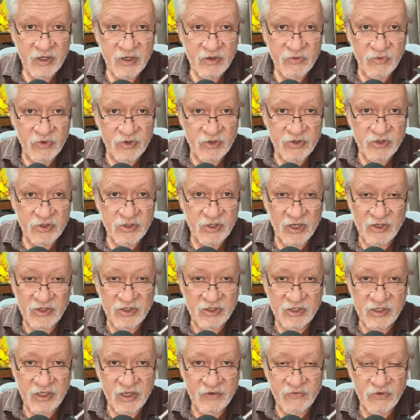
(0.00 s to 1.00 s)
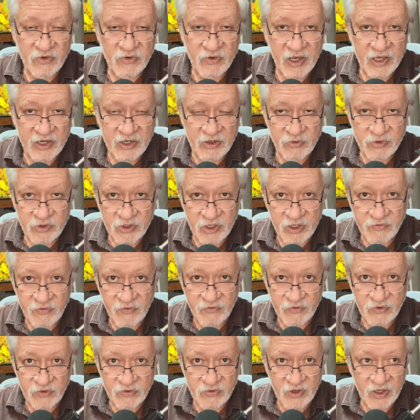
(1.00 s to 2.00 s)
which doesn't give you adequate
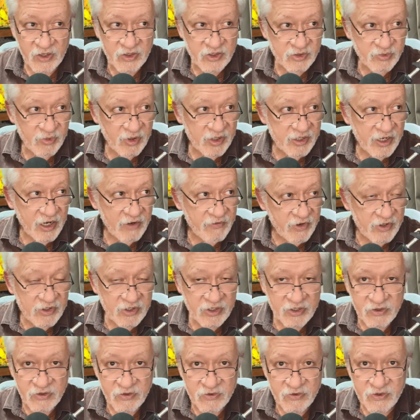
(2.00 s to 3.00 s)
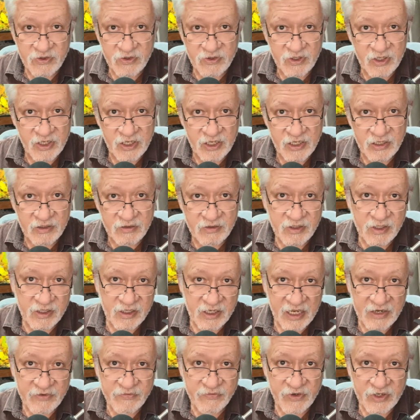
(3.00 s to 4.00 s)
overview, hence my directing you to the
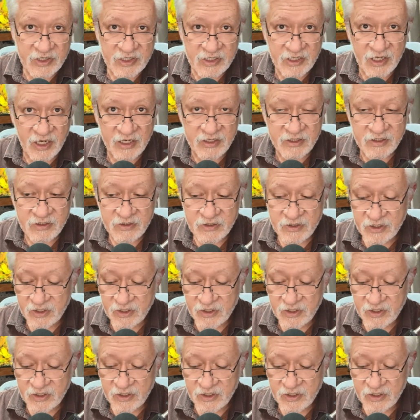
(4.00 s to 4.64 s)
LifeRay site.